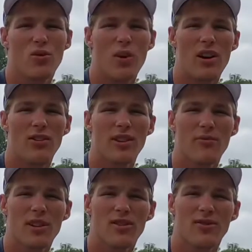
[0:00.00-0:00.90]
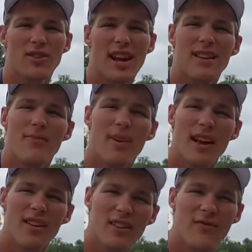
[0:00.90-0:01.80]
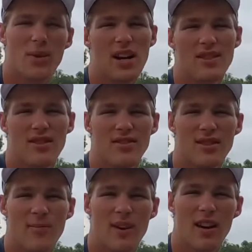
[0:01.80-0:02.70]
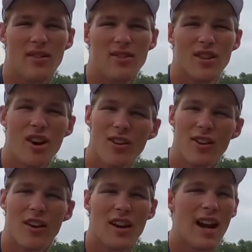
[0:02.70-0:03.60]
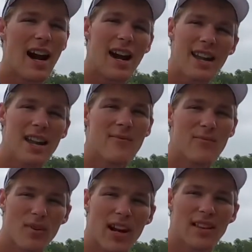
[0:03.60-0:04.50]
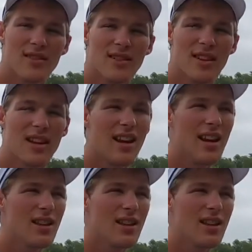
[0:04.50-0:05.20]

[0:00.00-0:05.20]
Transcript: quality reels at competitive prices compared to other high-end brands.